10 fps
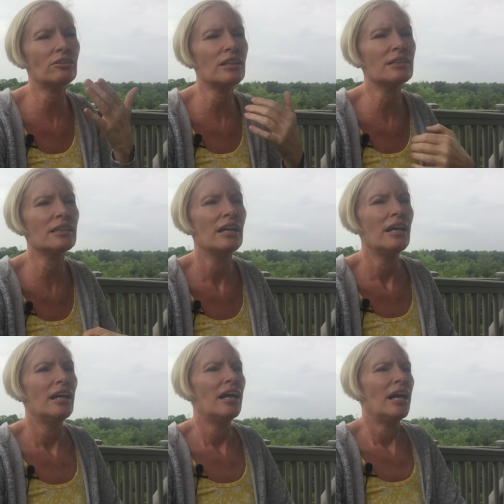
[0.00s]
trust.
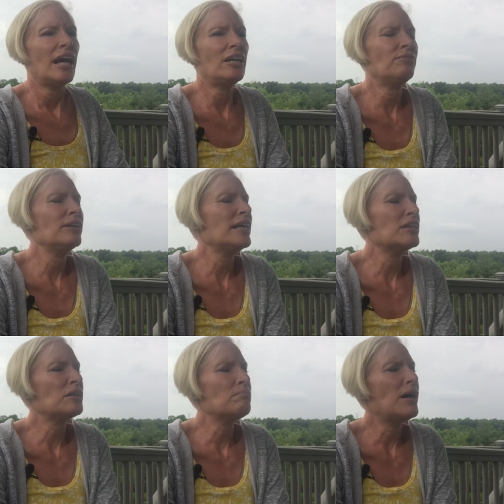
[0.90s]
And I feel like
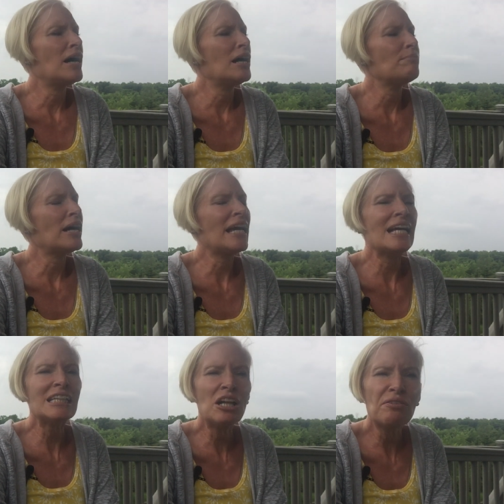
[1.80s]
her mom, I
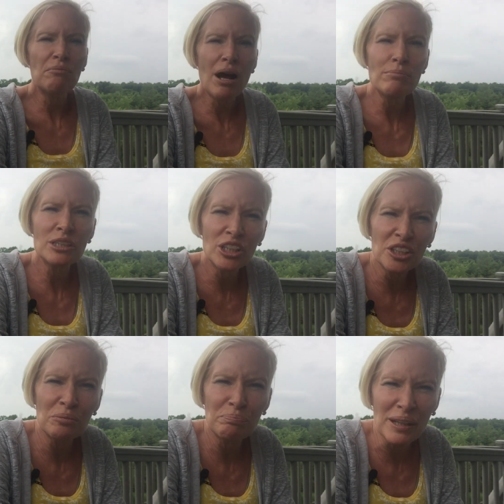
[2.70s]
can't tell if her mom's good
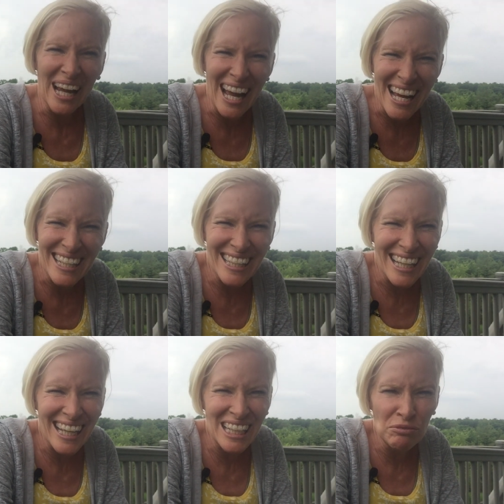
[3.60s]
or bad
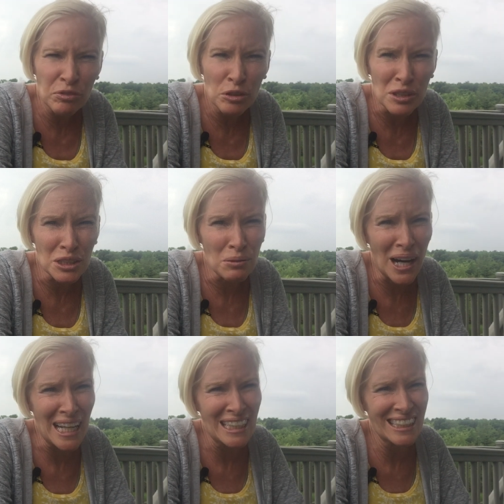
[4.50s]
influence
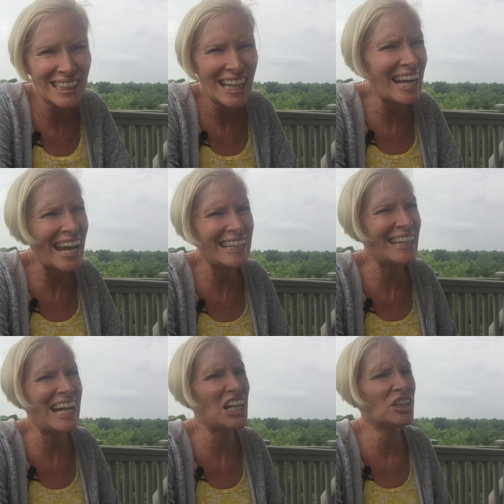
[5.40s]
wise. I can't
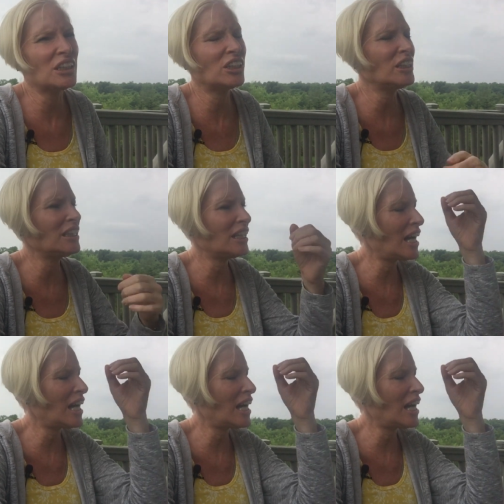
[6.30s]
tell because she,